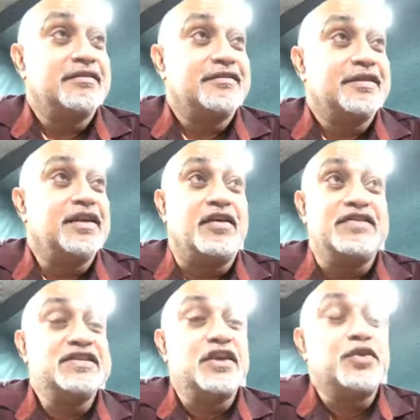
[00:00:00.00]
The love
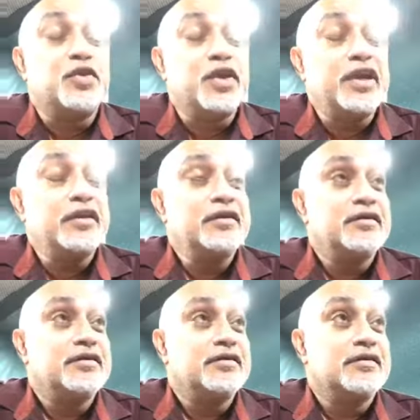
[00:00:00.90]
is not growing.
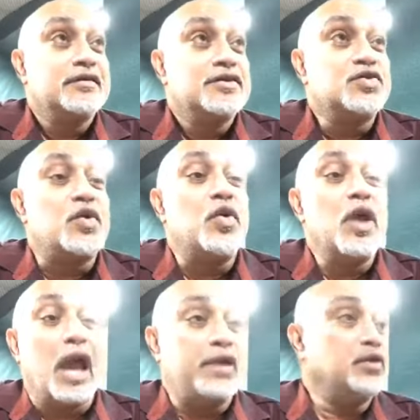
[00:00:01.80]
So
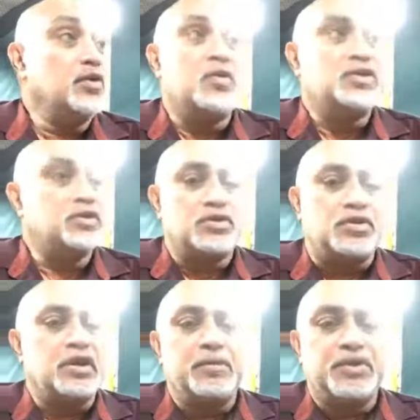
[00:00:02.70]
I don't know what you're
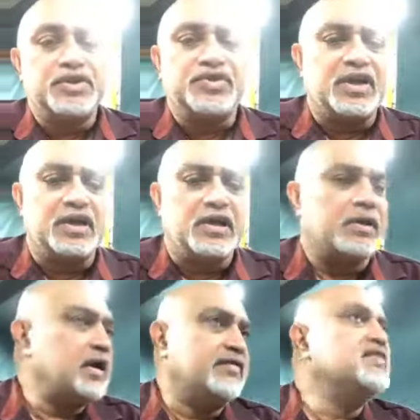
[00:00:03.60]
talking about, the trending.
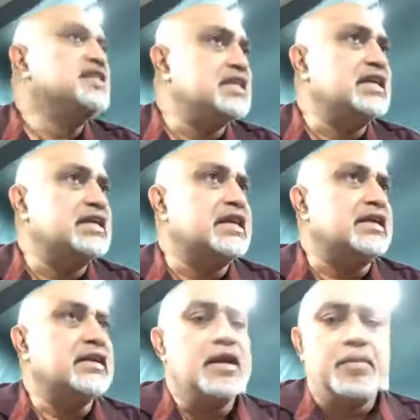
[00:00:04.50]
I haven't seen it yet.
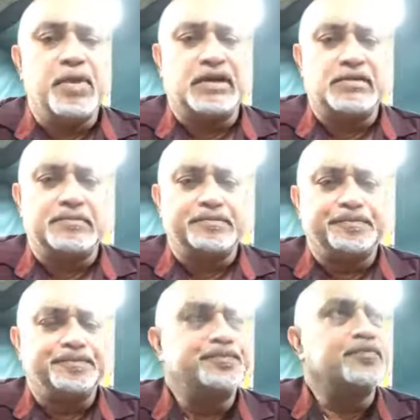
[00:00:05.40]
But it's
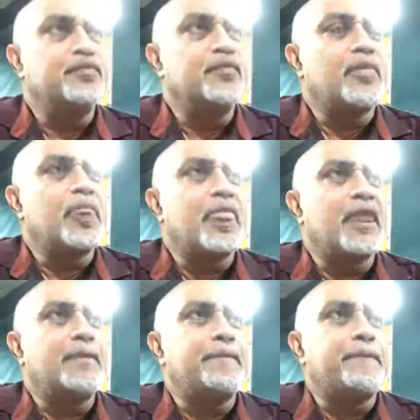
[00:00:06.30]
the actress Nicole
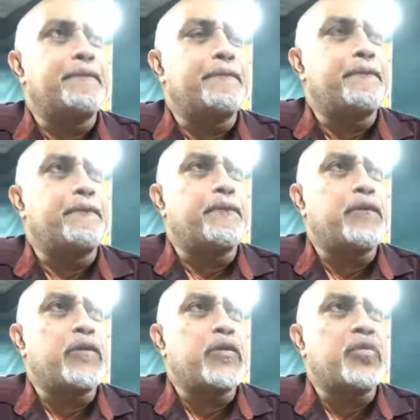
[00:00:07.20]
Murphy. If you
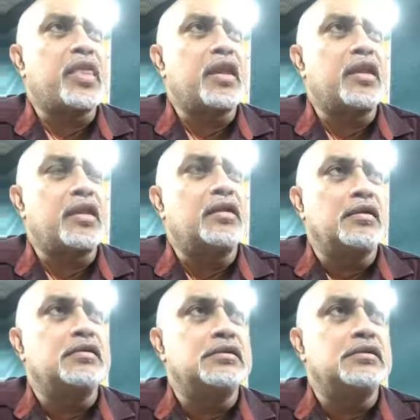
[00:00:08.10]
Google it, you would see it.